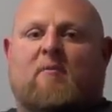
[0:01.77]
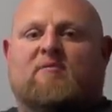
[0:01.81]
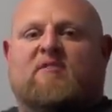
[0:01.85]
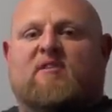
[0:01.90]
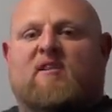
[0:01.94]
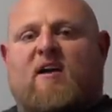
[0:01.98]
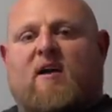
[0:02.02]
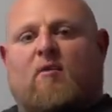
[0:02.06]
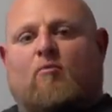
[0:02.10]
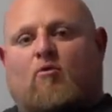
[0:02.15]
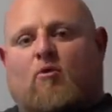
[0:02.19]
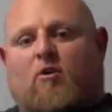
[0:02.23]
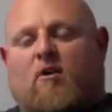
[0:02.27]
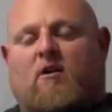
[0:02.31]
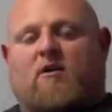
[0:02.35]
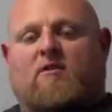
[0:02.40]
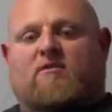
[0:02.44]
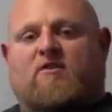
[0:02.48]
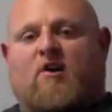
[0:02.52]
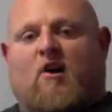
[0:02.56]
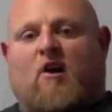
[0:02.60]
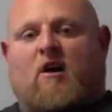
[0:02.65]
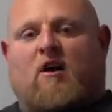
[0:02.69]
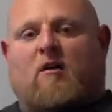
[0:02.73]
and today we're going to
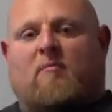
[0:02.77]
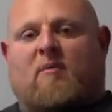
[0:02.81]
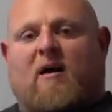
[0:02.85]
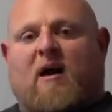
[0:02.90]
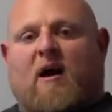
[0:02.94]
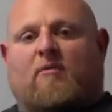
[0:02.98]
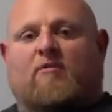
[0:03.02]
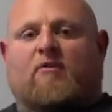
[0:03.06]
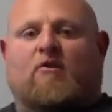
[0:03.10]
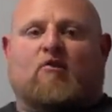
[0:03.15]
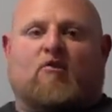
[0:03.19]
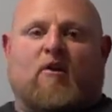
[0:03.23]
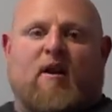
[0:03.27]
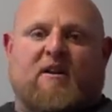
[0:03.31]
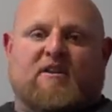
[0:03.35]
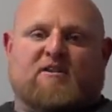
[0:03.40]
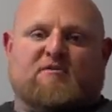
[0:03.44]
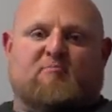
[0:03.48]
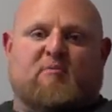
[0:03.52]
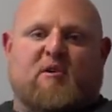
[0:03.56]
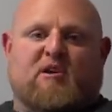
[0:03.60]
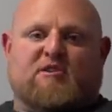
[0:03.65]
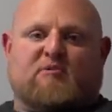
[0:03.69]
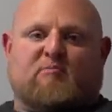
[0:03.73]
talk about the
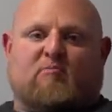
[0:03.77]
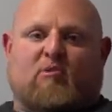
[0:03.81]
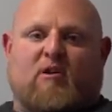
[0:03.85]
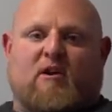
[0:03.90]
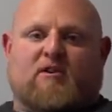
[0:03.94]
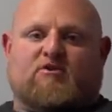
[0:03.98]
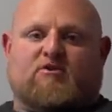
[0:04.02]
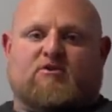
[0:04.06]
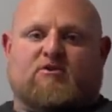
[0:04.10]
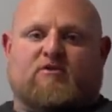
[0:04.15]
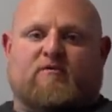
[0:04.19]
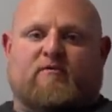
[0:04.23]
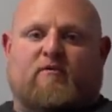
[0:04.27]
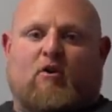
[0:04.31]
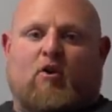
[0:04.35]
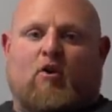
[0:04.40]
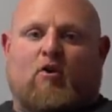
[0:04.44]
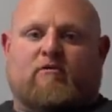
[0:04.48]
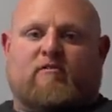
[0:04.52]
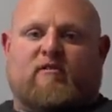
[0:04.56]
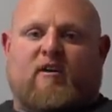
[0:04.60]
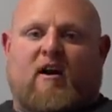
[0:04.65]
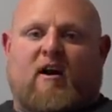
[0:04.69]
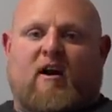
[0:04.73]
greatest bench pressers of
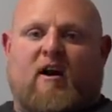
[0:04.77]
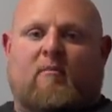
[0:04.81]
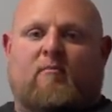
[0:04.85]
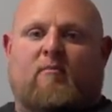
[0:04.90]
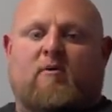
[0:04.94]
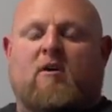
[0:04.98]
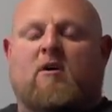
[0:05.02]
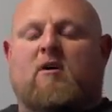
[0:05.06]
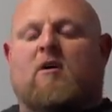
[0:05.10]
all time.